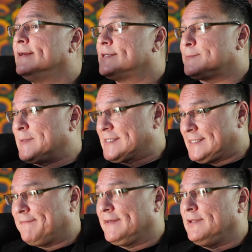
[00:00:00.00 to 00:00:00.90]

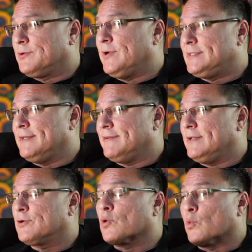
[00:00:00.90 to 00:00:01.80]
specifically
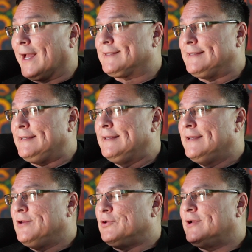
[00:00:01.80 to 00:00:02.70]
creativity, correctly,
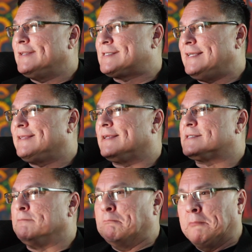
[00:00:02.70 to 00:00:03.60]
you're going to see that
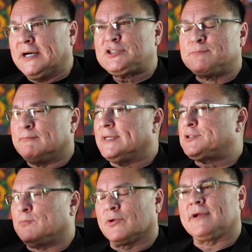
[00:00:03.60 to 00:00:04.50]
it's much, much more